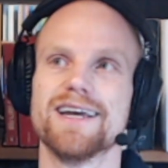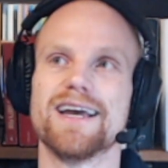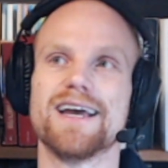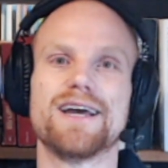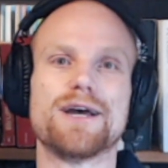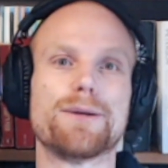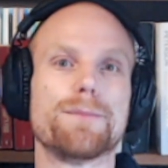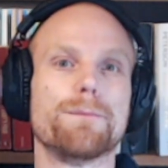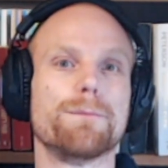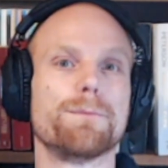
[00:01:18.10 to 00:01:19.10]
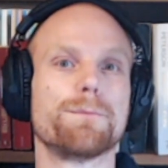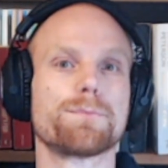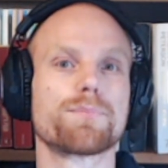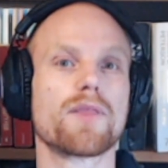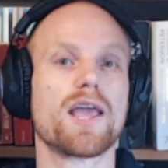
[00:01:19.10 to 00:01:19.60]
Um,
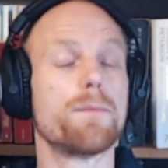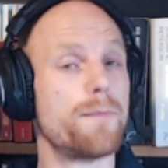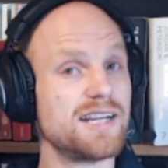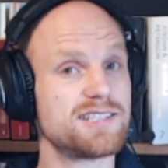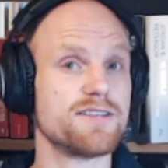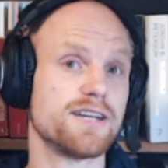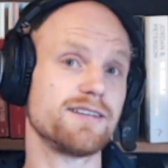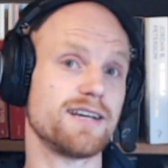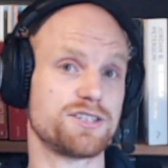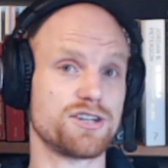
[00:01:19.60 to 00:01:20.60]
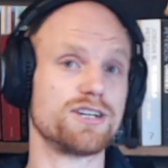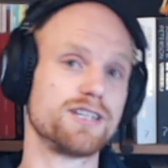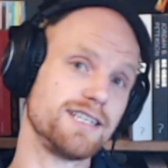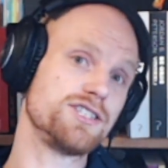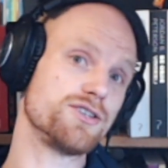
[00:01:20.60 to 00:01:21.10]
Based on that, I started
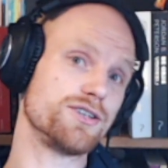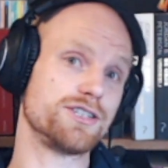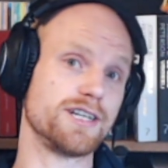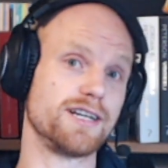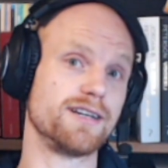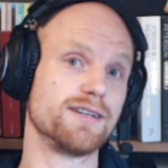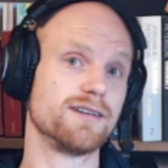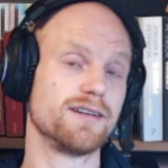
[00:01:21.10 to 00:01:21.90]
researching